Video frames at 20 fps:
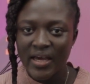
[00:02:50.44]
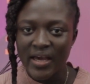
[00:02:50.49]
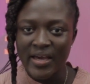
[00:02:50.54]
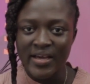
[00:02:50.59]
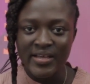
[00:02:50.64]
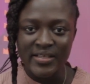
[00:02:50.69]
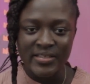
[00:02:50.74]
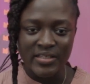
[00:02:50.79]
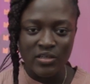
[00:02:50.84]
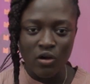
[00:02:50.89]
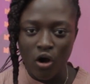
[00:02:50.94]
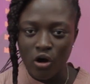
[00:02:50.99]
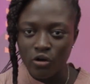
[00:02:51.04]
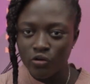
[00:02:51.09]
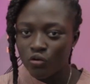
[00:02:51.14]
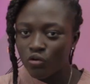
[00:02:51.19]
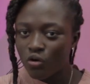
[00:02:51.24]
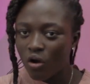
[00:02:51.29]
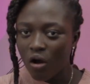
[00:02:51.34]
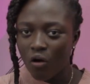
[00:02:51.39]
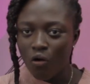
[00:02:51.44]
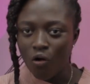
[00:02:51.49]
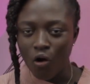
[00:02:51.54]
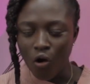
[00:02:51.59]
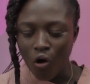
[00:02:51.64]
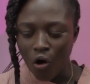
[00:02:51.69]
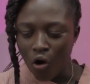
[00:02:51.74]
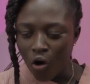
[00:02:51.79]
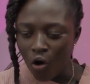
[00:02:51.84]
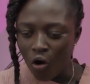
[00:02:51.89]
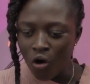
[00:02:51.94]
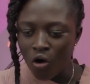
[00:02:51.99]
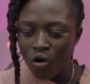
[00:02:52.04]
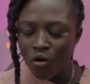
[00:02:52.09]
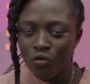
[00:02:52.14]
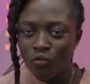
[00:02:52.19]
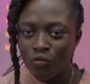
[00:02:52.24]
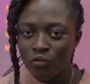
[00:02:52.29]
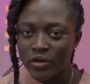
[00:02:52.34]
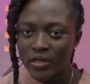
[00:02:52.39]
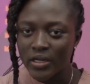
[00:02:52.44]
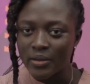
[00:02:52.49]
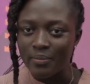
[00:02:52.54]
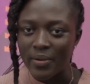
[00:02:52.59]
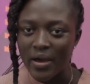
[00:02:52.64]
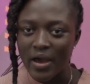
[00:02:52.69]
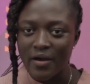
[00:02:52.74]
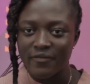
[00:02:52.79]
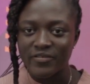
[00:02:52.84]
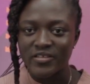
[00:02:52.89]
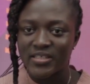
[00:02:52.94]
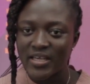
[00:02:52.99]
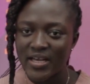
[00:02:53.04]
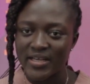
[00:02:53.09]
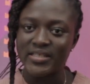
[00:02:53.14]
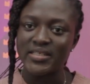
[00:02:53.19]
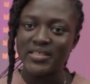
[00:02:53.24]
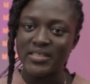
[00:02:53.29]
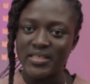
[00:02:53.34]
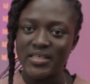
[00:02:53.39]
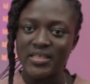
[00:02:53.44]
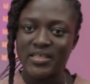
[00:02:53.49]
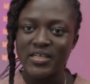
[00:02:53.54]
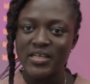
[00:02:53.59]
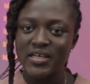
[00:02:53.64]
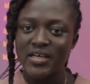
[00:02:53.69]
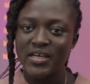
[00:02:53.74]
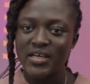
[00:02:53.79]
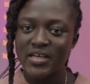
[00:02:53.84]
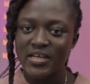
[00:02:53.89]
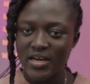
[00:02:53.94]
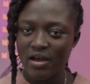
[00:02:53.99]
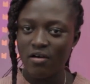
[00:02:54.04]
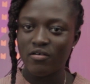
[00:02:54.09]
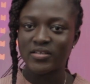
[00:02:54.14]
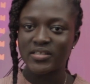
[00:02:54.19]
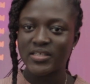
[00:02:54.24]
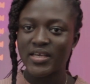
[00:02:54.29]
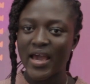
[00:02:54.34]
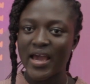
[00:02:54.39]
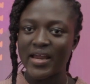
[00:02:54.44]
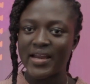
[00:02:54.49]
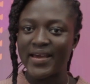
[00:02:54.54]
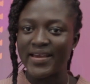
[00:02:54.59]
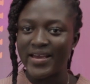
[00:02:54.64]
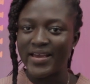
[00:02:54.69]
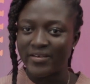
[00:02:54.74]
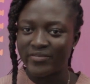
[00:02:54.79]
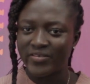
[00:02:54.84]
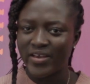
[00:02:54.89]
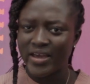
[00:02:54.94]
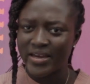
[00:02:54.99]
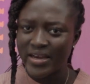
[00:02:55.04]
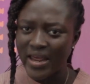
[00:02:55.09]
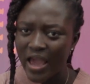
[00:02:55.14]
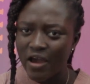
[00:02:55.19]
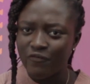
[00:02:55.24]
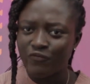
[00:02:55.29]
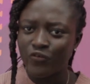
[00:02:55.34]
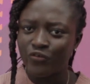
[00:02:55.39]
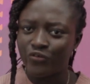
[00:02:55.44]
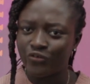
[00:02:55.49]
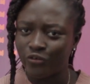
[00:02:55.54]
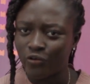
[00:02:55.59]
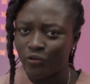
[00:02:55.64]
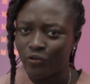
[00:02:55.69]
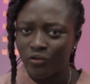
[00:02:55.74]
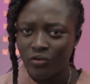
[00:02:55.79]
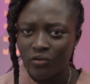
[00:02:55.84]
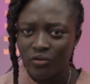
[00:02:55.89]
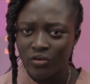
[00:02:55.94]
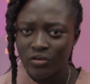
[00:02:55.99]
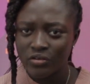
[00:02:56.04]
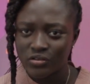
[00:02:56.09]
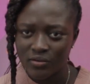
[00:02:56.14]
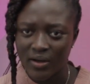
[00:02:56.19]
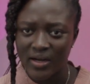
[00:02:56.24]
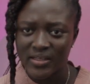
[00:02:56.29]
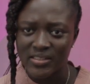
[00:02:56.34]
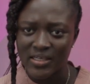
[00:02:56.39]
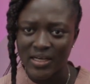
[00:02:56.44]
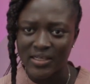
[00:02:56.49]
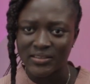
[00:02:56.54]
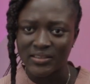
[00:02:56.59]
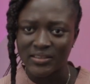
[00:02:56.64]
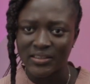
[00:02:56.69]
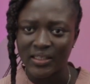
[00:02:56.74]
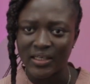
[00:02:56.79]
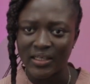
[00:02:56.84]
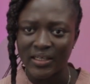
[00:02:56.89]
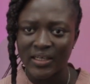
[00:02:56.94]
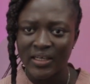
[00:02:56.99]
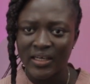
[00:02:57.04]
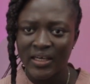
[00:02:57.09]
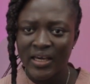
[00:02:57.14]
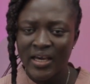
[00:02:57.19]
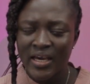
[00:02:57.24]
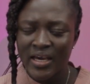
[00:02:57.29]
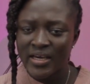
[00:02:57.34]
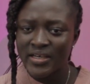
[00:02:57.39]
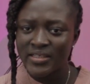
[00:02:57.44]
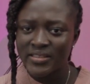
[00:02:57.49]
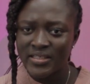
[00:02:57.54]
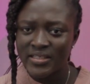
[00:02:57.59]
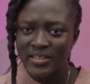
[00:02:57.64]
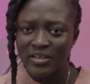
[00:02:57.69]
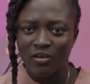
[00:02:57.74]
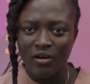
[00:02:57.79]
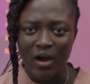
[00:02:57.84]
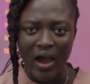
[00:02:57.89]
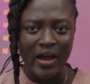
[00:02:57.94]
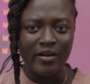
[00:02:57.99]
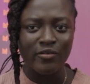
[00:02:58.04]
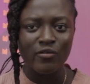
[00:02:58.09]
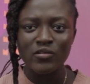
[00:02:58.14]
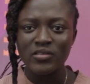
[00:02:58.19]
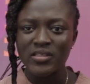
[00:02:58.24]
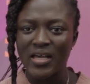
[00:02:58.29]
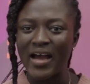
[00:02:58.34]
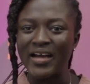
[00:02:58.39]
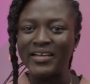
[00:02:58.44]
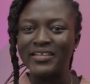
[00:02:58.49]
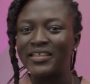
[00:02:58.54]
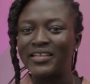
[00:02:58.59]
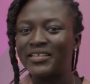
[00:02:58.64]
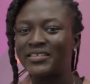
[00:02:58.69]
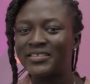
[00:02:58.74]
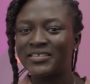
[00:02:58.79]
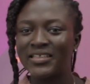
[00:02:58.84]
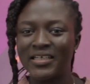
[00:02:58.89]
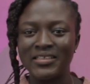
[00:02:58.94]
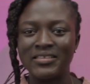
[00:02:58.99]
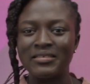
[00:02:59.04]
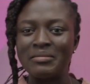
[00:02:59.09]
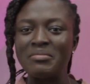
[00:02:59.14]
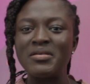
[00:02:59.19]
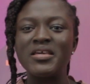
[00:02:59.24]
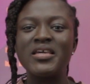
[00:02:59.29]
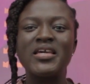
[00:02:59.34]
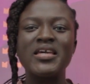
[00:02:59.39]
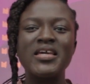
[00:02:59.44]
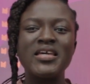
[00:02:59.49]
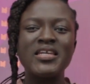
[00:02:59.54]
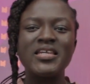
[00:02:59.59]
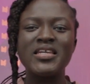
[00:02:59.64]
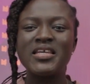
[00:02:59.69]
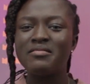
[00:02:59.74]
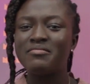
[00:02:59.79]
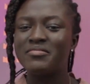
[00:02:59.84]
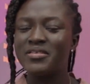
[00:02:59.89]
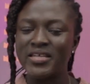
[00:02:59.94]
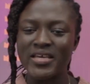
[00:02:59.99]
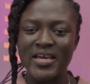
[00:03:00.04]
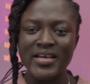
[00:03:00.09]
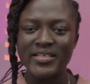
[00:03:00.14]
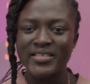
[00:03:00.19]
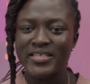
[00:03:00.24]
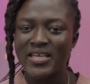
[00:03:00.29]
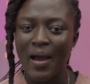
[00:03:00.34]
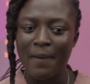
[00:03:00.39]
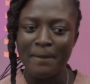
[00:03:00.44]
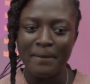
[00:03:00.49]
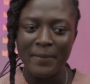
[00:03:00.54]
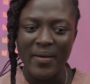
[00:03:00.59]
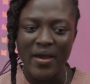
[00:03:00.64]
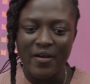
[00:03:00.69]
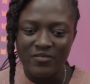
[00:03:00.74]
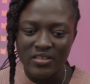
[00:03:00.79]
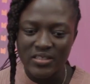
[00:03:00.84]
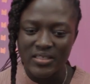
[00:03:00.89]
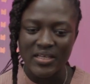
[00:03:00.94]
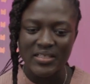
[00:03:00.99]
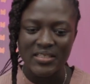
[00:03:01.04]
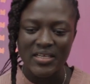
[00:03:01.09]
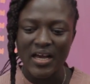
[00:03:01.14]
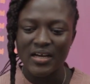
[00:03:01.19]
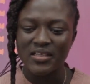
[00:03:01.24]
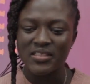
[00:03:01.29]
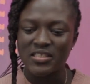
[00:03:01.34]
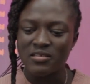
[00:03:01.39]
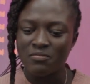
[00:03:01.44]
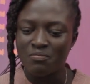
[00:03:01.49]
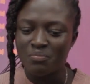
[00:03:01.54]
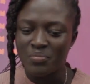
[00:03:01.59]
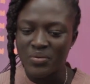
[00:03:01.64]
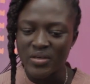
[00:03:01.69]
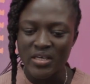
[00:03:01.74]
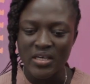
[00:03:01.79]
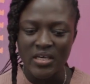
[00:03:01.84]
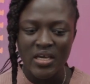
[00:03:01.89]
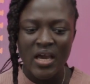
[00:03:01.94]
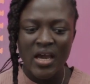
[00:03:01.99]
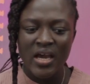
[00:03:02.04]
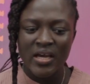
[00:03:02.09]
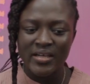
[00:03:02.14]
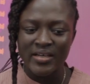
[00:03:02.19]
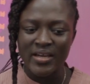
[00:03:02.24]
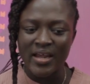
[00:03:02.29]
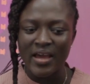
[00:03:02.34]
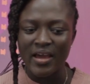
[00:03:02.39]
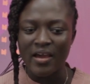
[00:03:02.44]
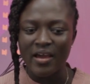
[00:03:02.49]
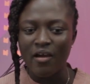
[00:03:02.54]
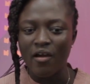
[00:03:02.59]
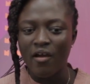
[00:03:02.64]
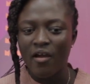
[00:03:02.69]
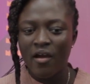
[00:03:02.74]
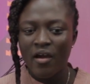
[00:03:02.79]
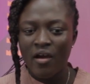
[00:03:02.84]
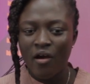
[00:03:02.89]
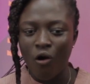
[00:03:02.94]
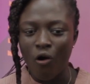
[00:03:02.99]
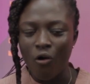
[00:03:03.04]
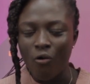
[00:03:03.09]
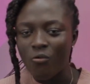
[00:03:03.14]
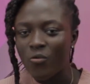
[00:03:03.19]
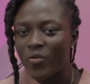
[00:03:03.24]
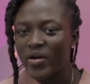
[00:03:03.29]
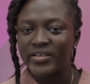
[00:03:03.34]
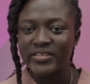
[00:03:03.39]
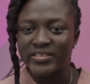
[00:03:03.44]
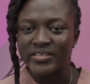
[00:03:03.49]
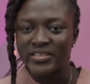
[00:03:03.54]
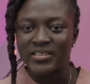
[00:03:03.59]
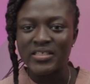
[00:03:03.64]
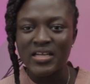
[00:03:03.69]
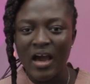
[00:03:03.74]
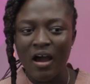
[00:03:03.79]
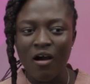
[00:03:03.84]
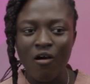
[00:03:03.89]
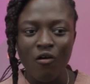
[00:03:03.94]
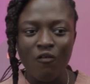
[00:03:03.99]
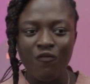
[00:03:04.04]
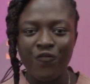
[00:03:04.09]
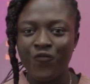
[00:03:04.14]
enti onu no ohun ni birth set ni na o see dey e train e fofro so at I see enti no I don't understand me need dey enti a birth set can't be the original